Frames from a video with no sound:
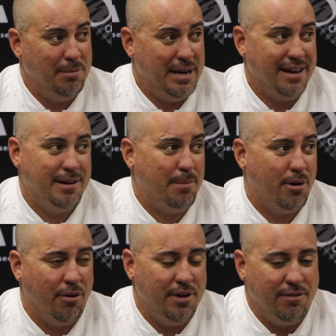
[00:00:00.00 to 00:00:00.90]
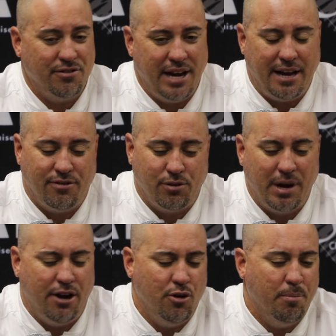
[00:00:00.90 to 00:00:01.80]
I mean, that, that part will never change. So
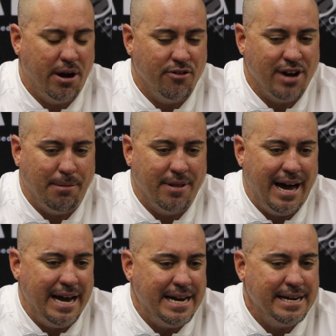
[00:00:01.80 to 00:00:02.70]
we had to do a better job of that.